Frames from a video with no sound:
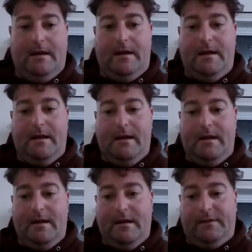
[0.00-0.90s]

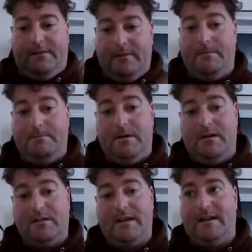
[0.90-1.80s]
a
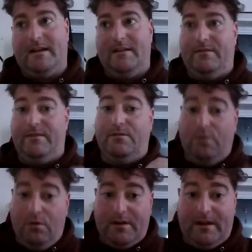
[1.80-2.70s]
supermarket within
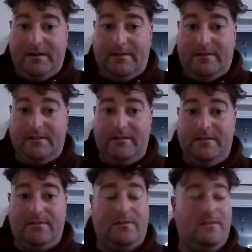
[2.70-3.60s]
walking
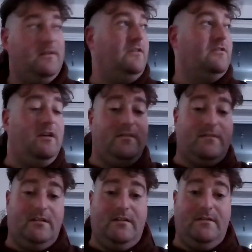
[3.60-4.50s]
distance, like I've
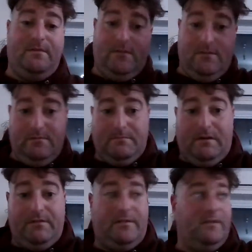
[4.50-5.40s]
got
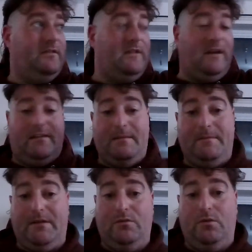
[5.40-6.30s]
Morrison's, only a
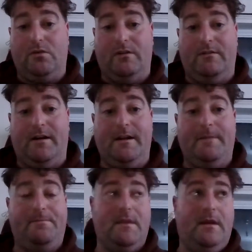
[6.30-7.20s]
10-minute walk away.
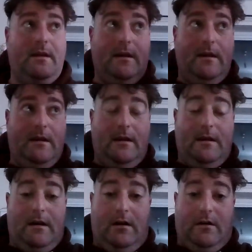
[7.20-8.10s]

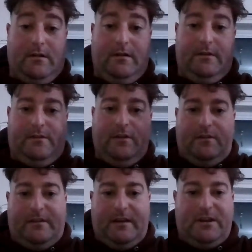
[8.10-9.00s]
I've got two
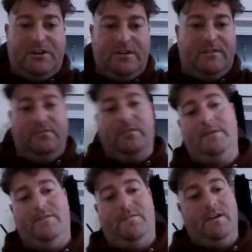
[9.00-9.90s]
stations. There will
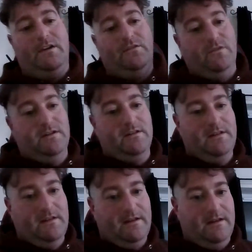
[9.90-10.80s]
be a third one,
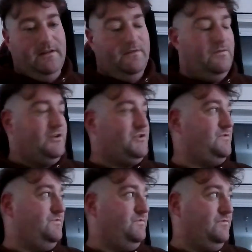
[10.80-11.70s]

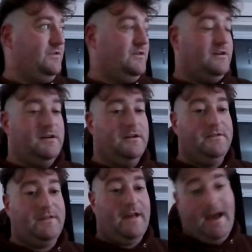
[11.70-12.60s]
which
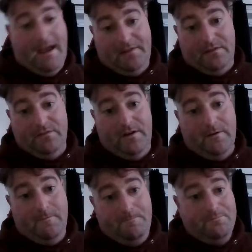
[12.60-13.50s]
was
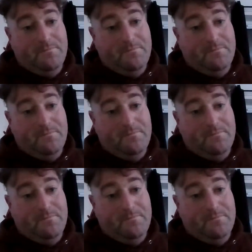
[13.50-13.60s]
Hazelwell,